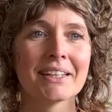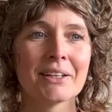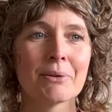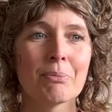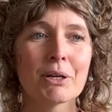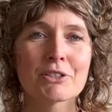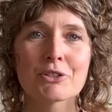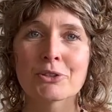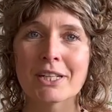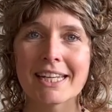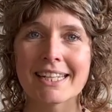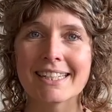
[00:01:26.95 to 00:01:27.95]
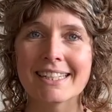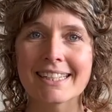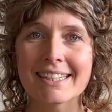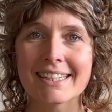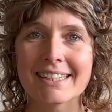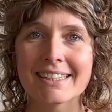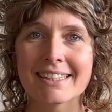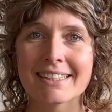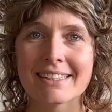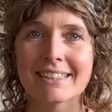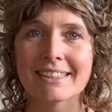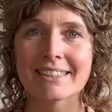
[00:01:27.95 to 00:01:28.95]
But today,
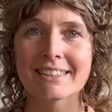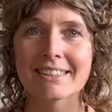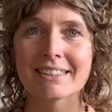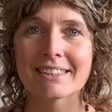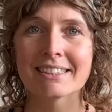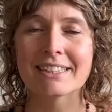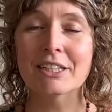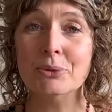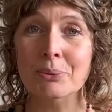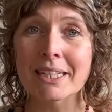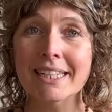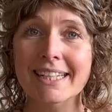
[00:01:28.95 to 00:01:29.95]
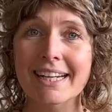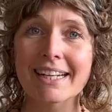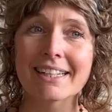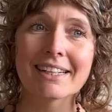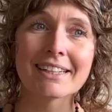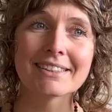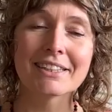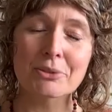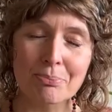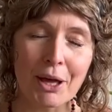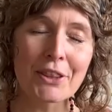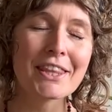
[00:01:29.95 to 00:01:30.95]
this
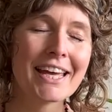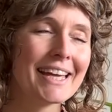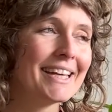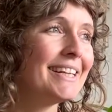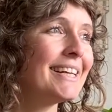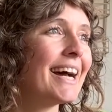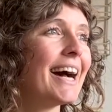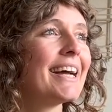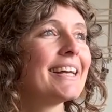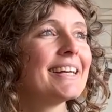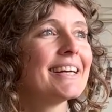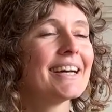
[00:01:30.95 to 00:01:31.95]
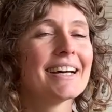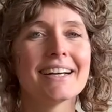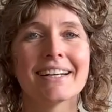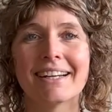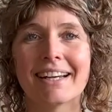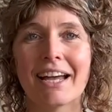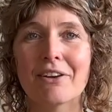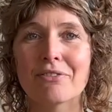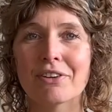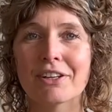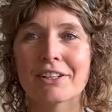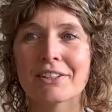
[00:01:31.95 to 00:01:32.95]
Monday, I have
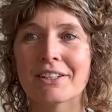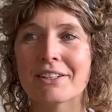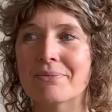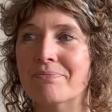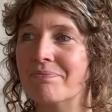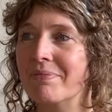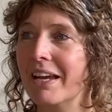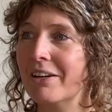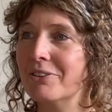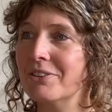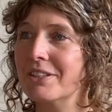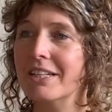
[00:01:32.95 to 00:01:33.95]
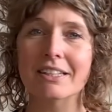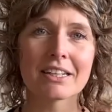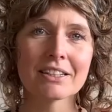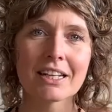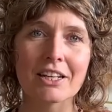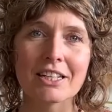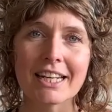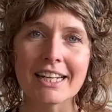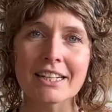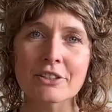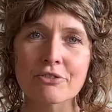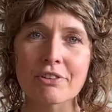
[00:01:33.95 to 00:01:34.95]
a
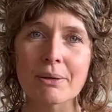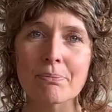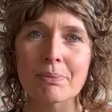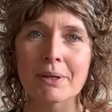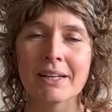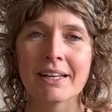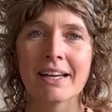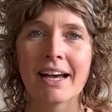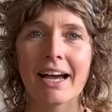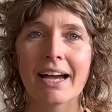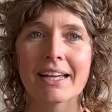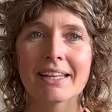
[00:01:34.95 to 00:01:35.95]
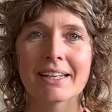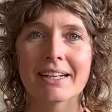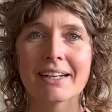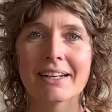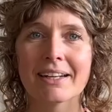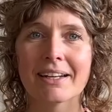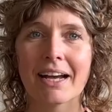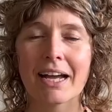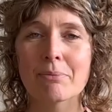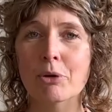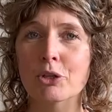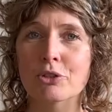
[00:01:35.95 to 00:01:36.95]
knitting trip.
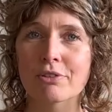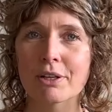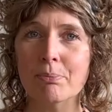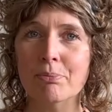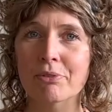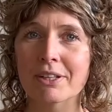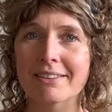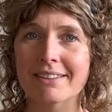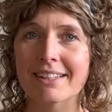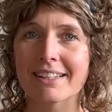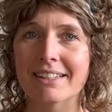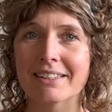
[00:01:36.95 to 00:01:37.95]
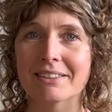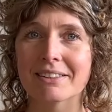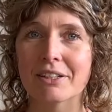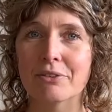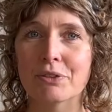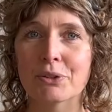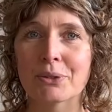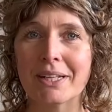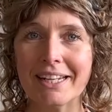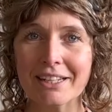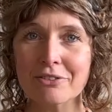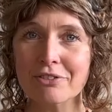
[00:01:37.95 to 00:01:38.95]
I'm on trip with a few
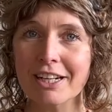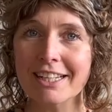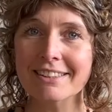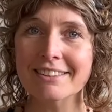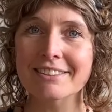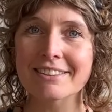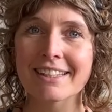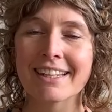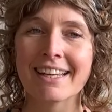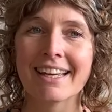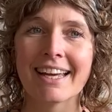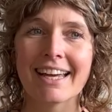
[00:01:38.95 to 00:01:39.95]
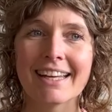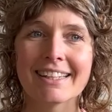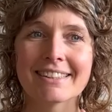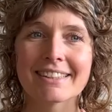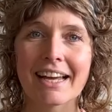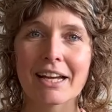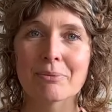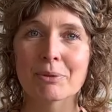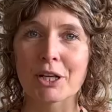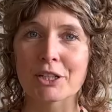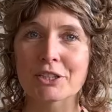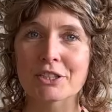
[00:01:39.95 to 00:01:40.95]
knitting friends, and I'm
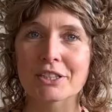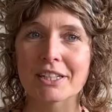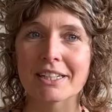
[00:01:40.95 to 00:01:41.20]
not